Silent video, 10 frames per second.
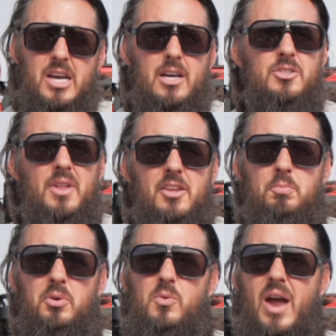So that's
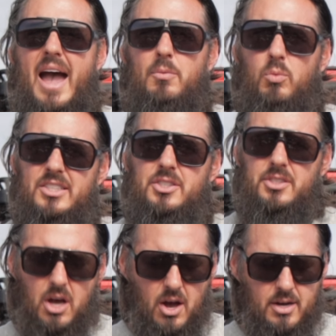pretty rad. Once it's
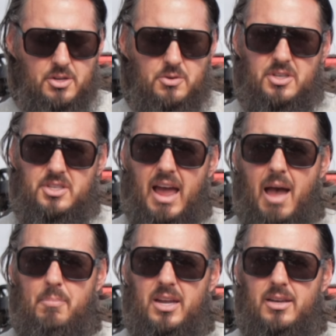on, you just
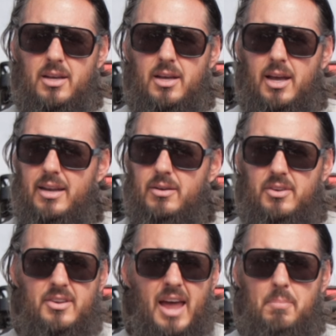tap it and
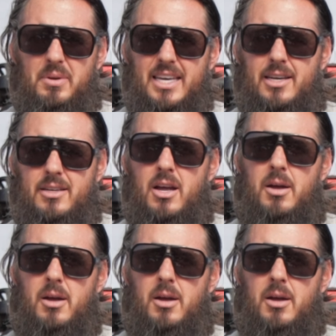tap again,